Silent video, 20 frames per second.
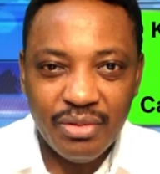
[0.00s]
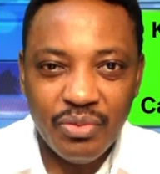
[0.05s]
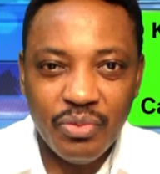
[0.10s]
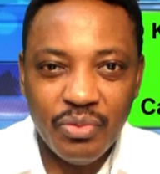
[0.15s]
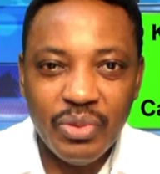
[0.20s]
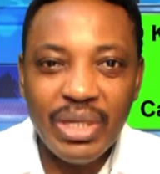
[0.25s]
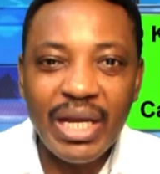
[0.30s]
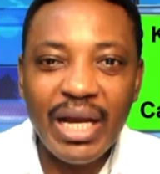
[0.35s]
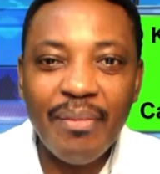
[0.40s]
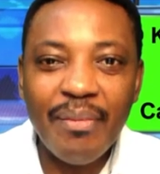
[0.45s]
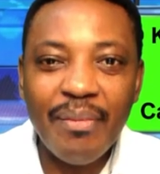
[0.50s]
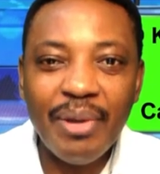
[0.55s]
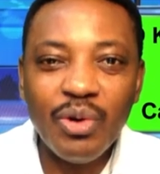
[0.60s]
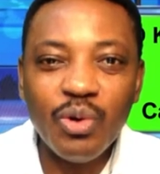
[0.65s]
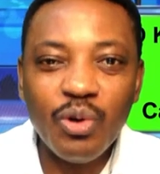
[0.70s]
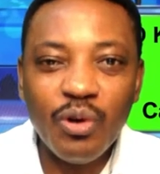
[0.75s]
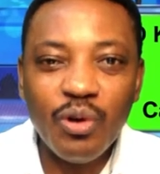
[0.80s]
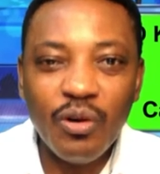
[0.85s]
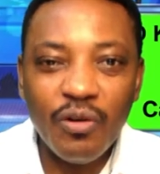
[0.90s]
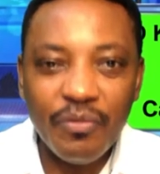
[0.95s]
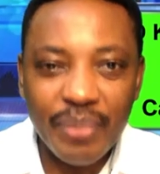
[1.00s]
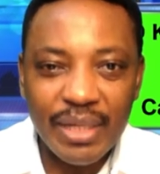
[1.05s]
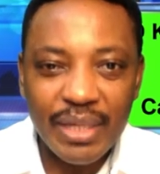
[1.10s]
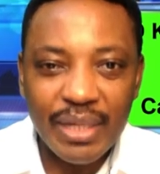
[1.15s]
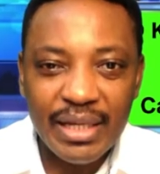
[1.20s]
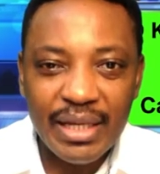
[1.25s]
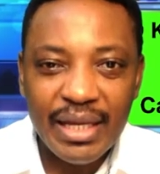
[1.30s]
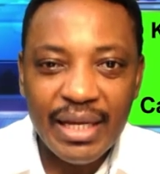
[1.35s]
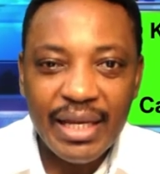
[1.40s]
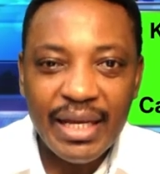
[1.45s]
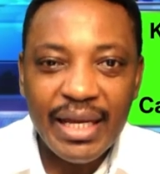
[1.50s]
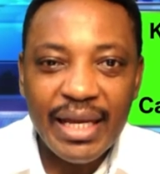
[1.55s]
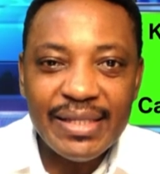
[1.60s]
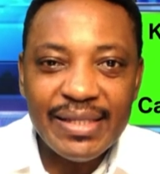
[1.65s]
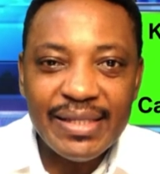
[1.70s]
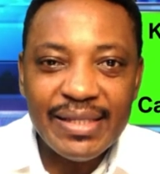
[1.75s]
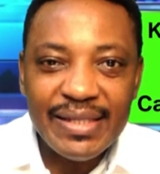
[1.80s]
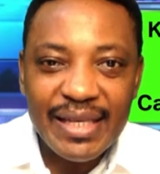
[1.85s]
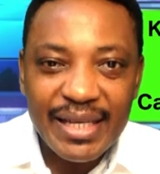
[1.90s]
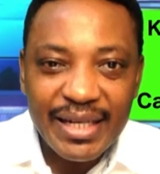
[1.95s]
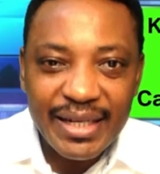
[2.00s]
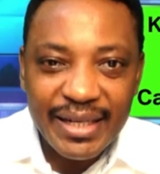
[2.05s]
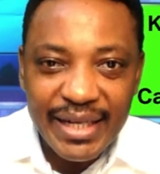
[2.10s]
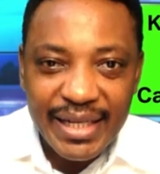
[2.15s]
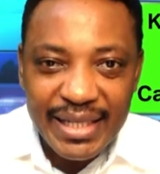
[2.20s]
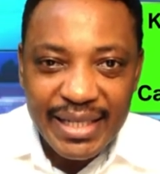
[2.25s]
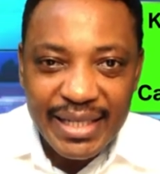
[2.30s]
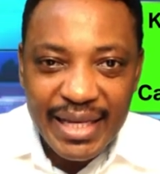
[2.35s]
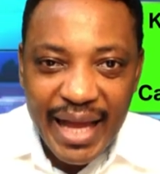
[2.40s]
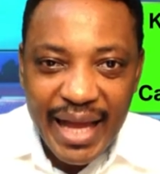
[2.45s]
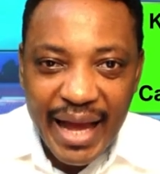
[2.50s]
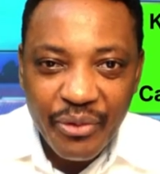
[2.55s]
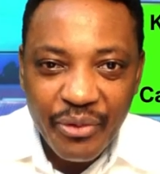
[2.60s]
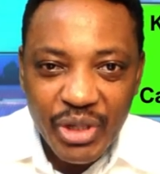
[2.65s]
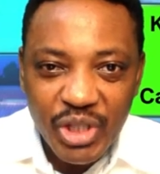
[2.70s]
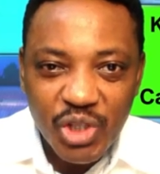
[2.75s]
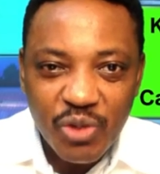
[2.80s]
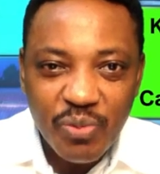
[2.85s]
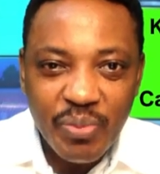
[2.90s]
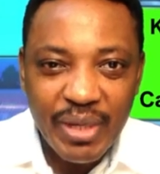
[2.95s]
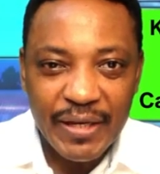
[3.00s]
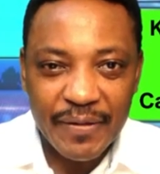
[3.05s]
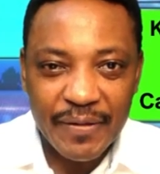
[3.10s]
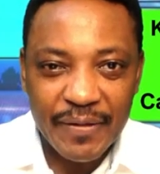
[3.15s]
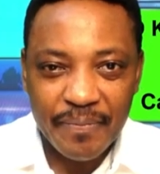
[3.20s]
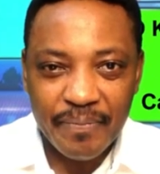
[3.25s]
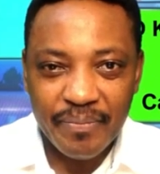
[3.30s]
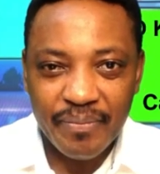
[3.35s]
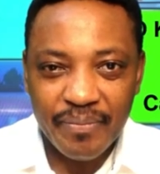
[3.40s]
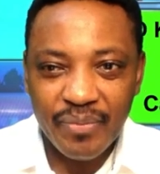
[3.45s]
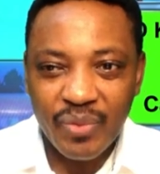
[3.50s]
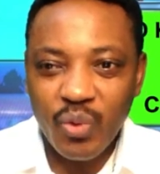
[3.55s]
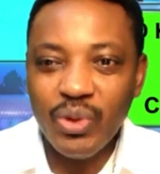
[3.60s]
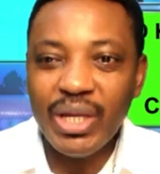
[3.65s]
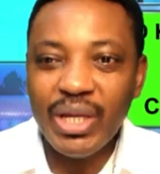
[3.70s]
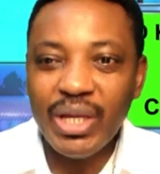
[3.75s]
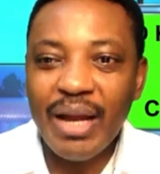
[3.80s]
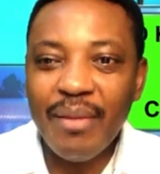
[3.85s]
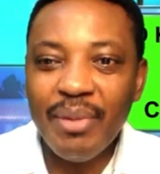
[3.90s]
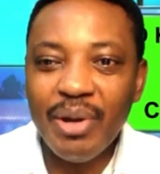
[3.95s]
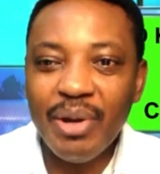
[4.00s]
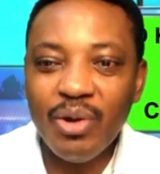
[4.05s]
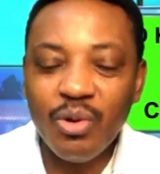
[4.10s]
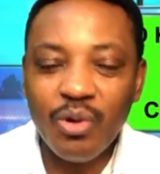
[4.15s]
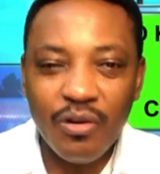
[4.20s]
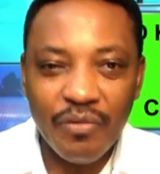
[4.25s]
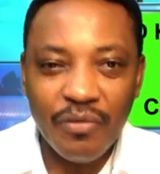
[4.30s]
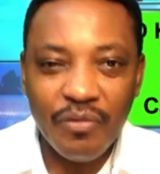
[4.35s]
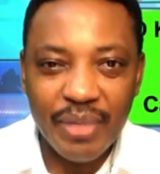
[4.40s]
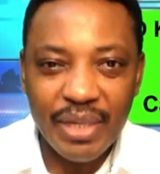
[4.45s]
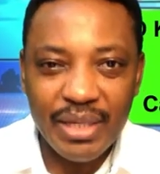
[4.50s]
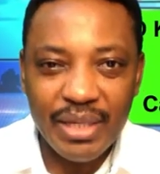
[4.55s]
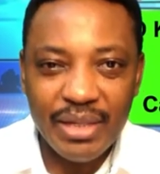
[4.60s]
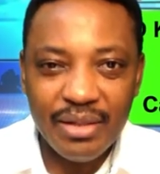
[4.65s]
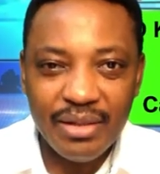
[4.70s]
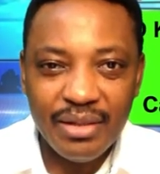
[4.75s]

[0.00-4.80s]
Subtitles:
with the Cameroon government, a secret arrangement with the Cameroon government.